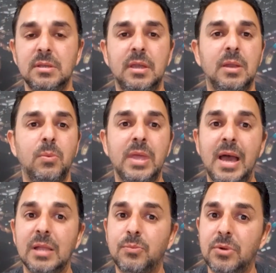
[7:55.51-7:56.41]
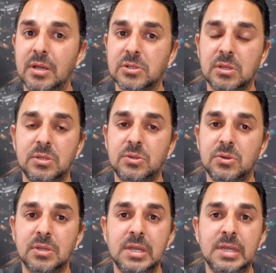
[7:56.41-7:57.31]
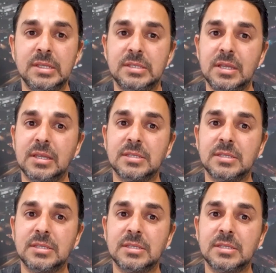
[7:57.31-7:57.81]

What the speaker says: and we had projects that took 6,